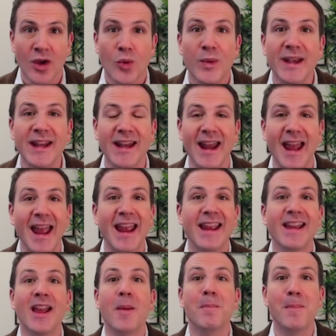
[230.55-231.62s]
We need
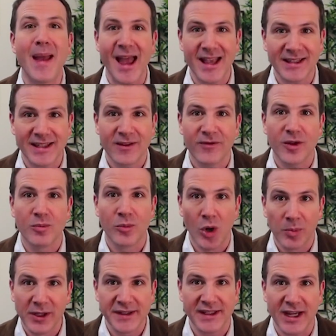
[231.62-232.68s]
a massive
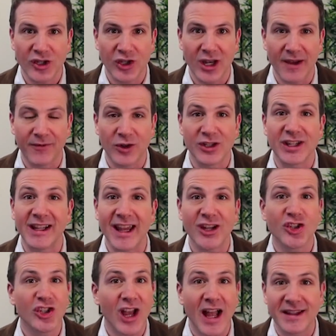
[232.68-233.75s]
mobilization effort to get
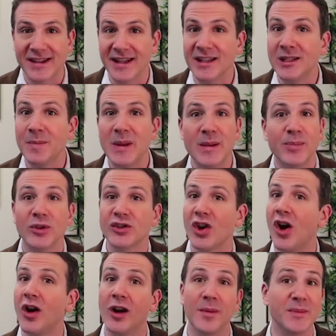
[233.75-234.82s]
shots into people's
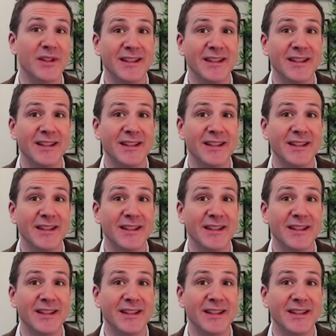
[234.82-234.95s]
arms,